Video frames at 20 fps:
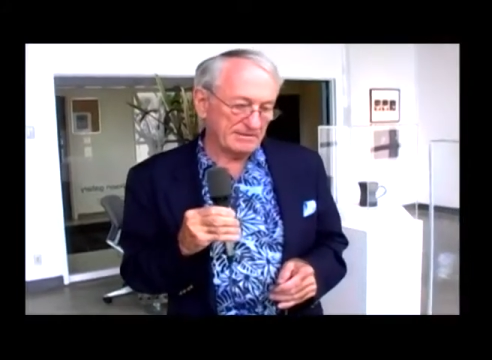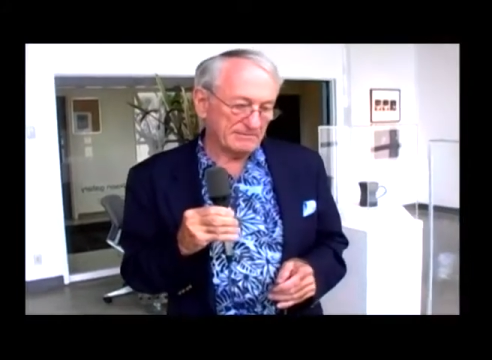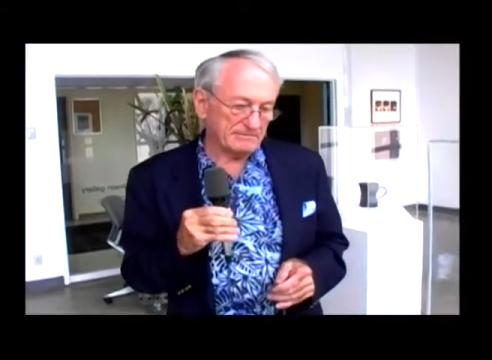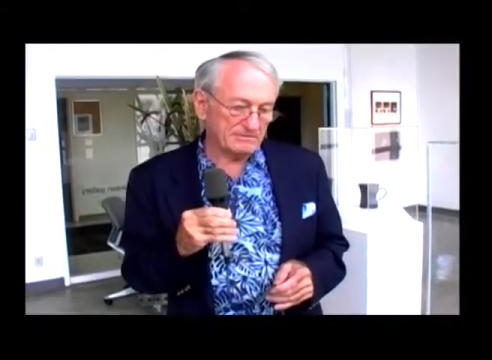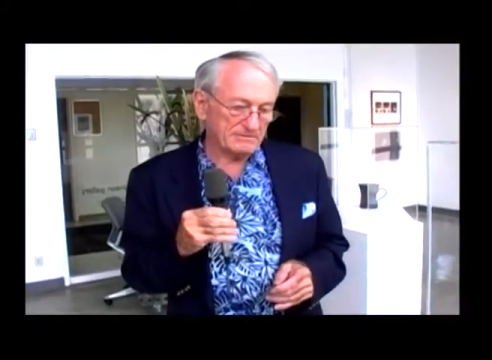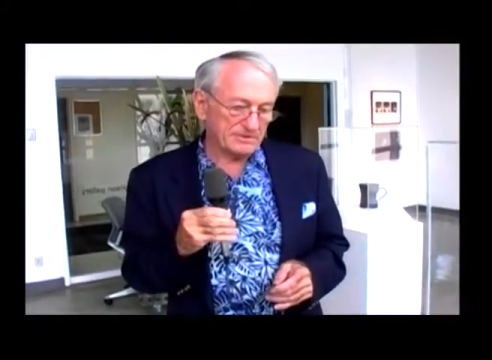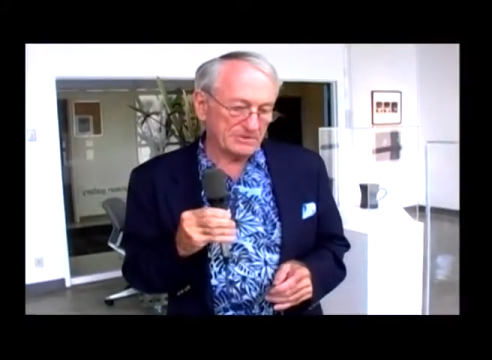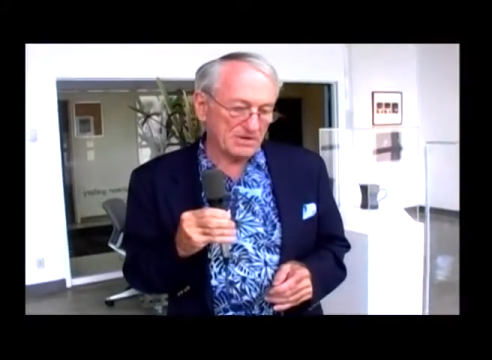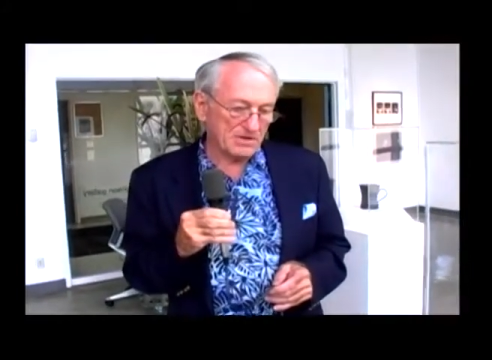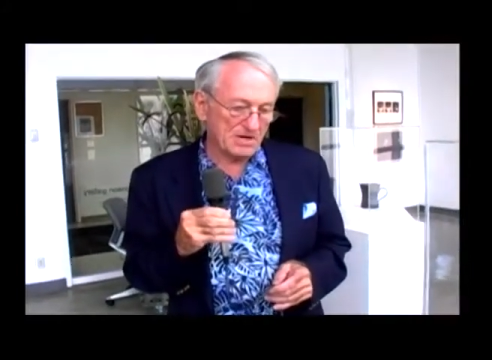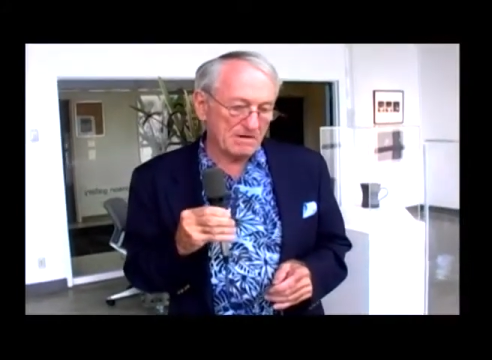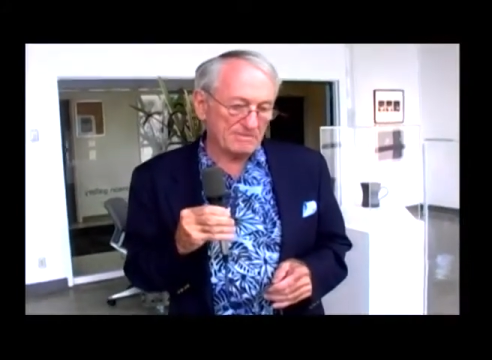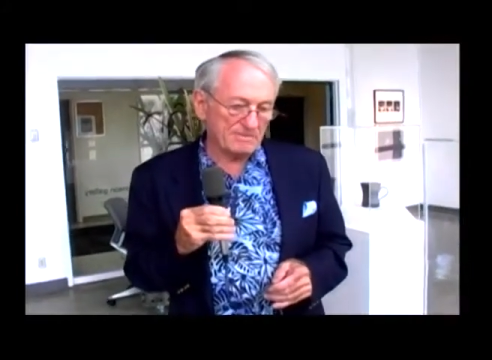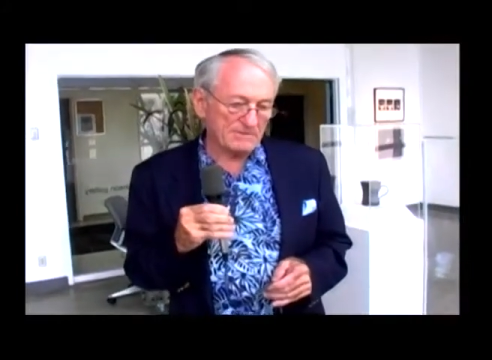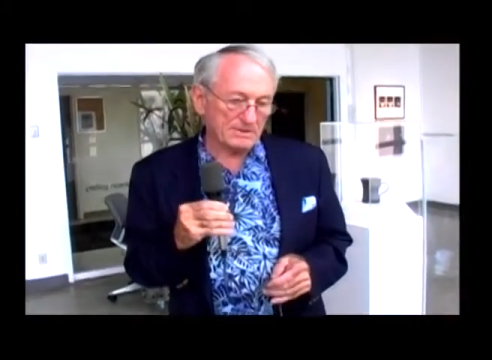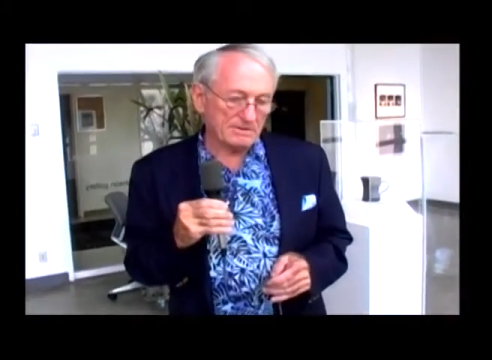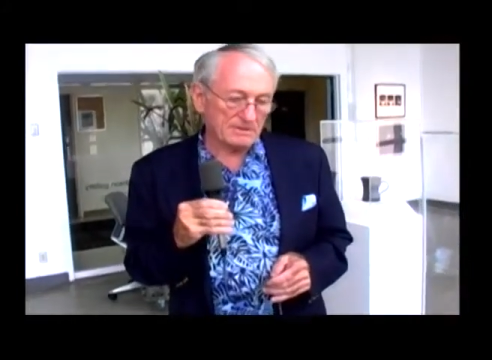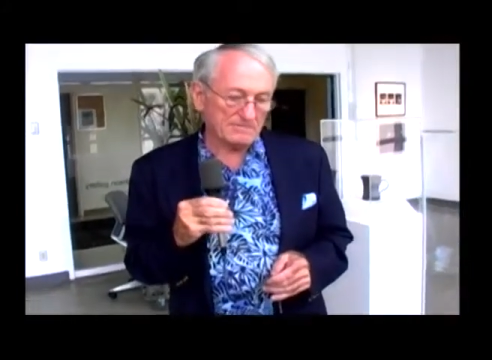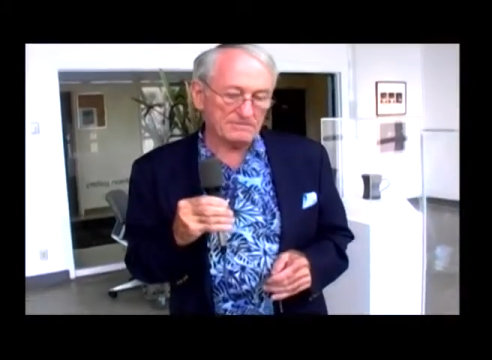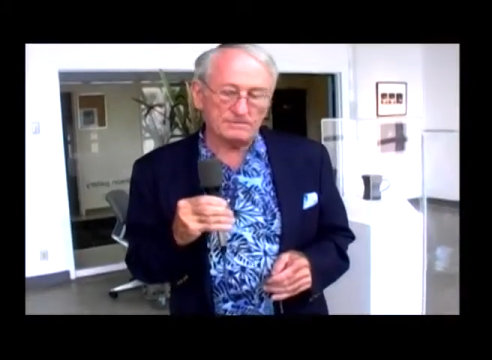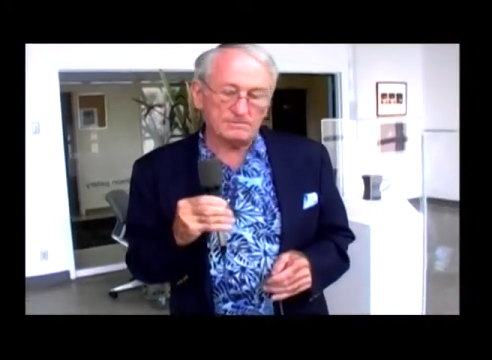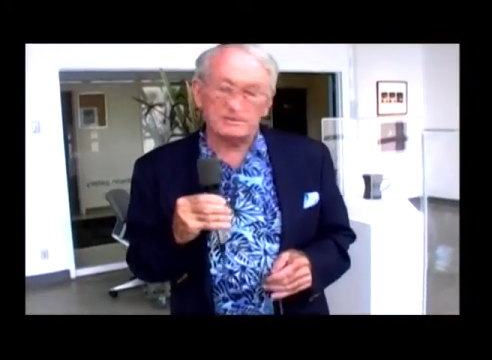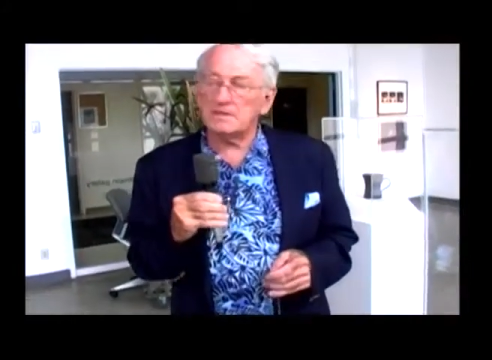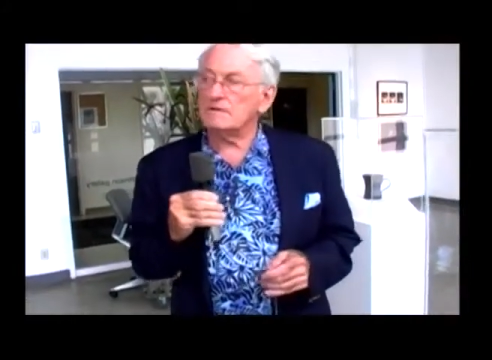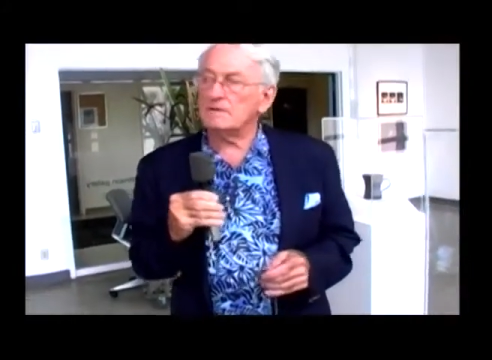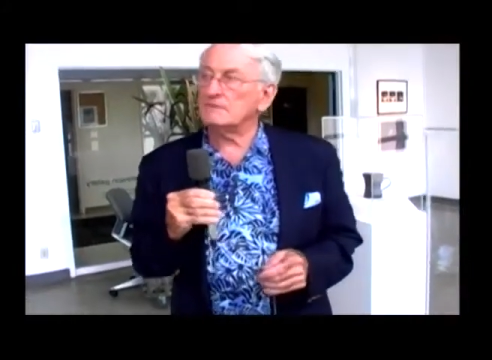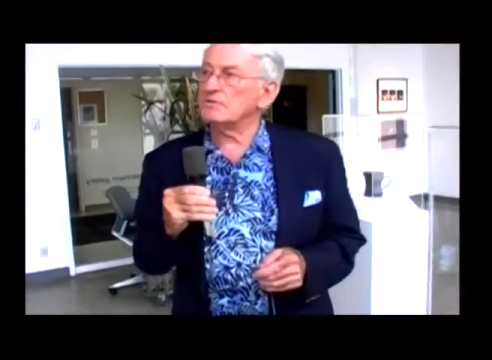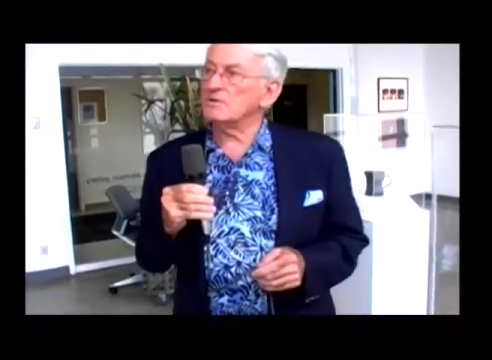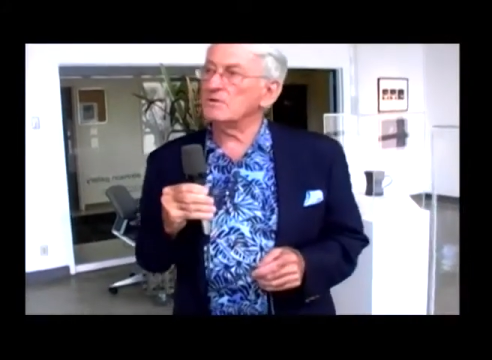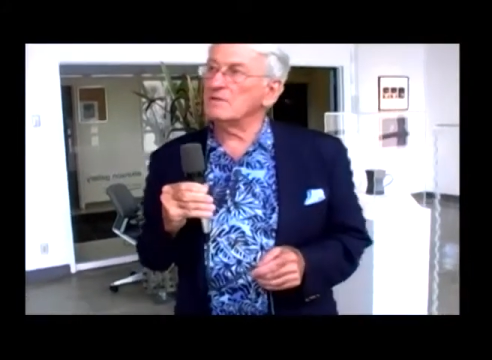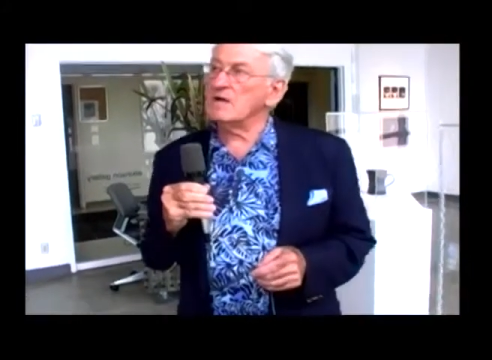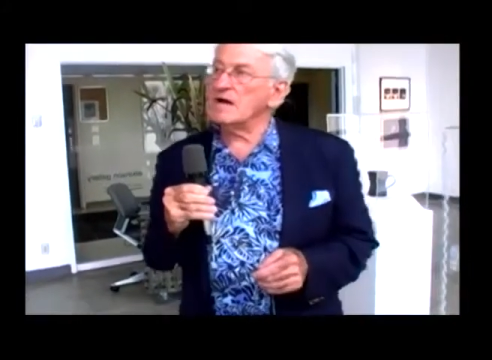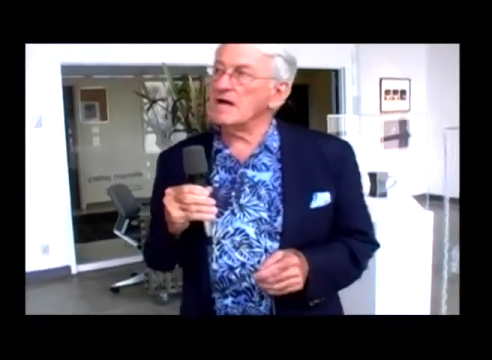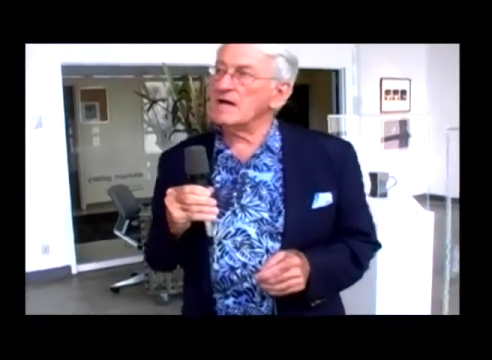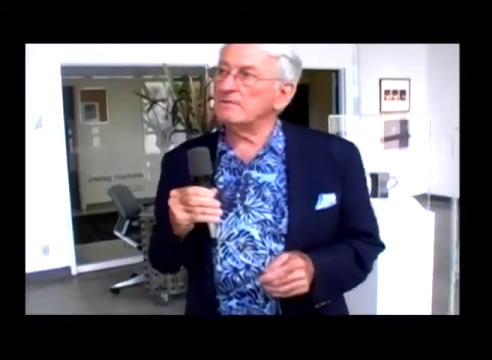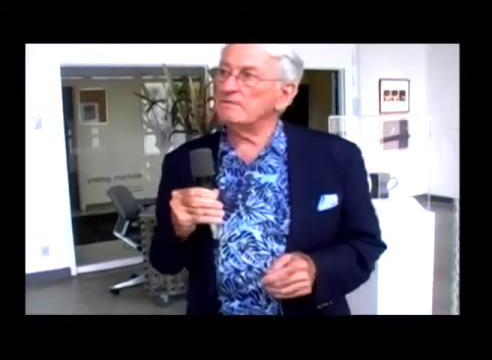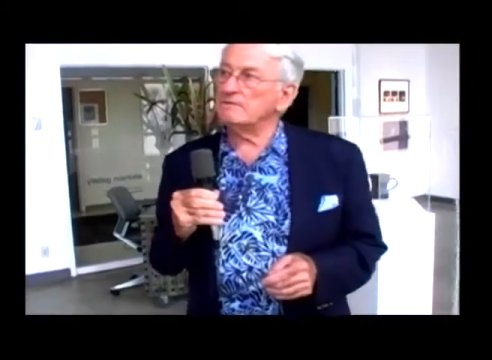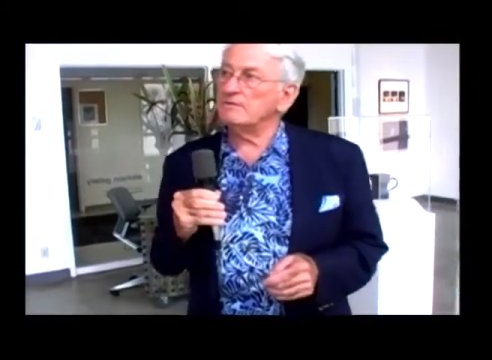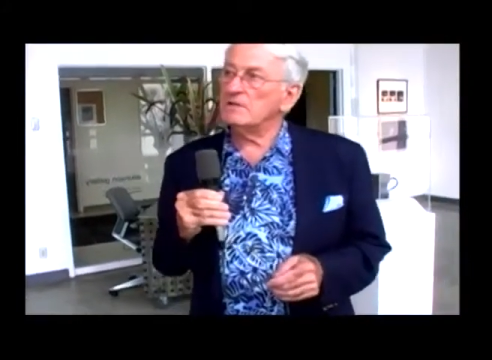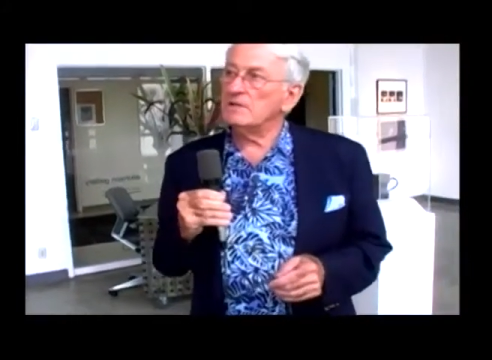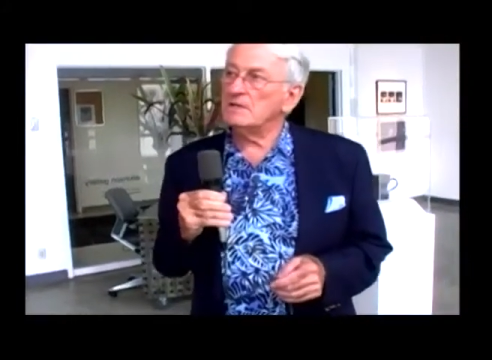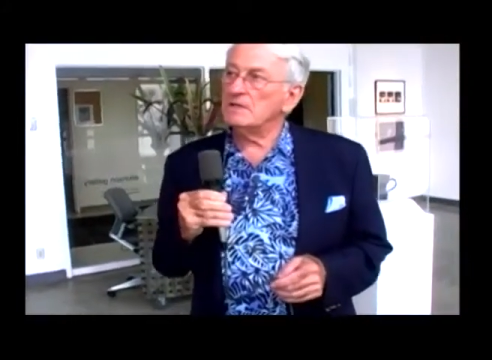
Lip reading: phenomenal flair for life.